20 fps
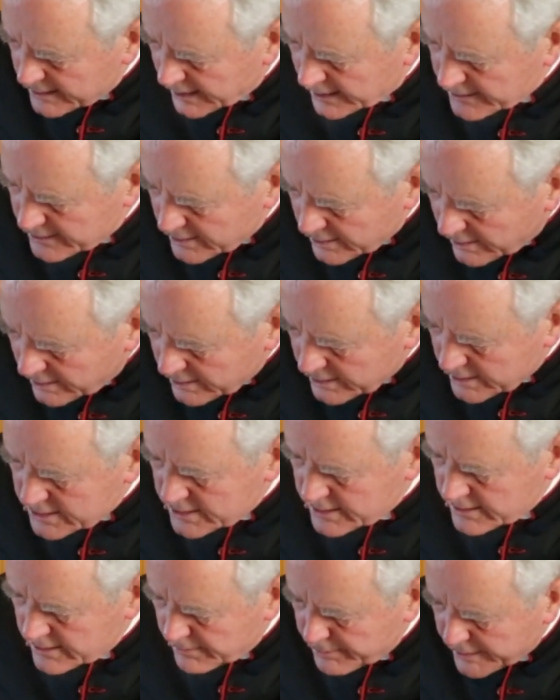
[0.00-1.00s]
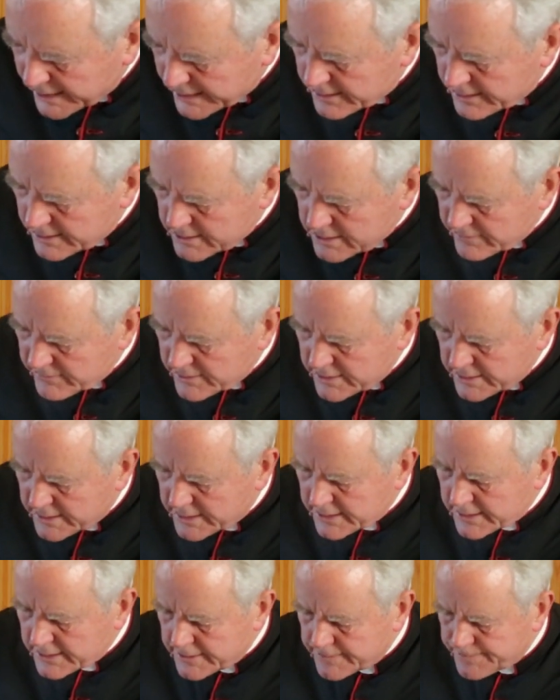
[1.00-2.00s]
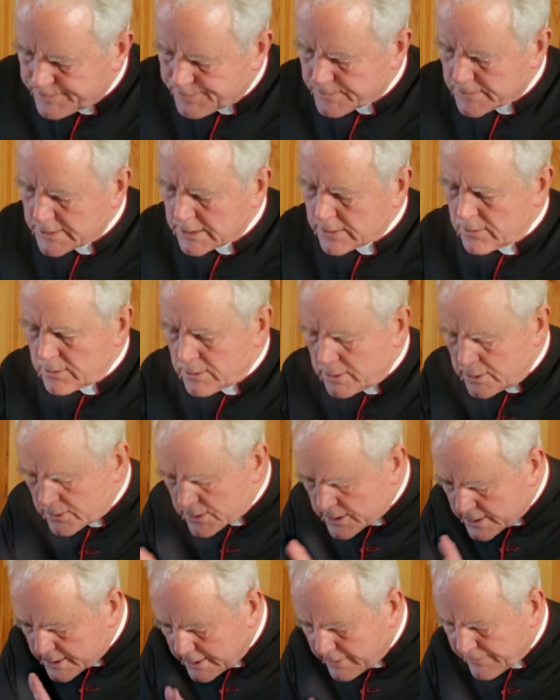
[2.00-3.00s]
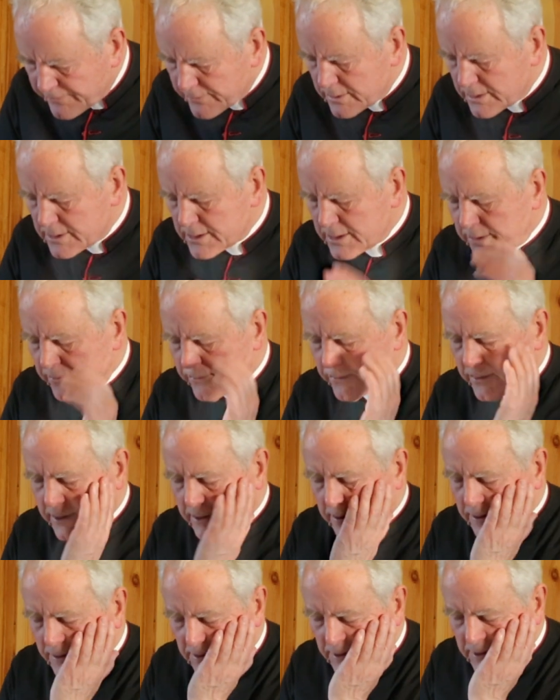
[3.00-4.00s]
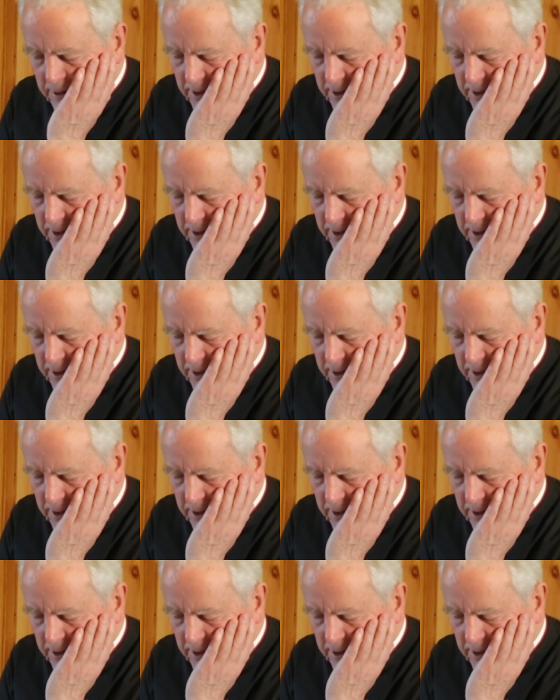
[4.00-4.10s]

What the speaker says: unlocks the madness of today. You see if that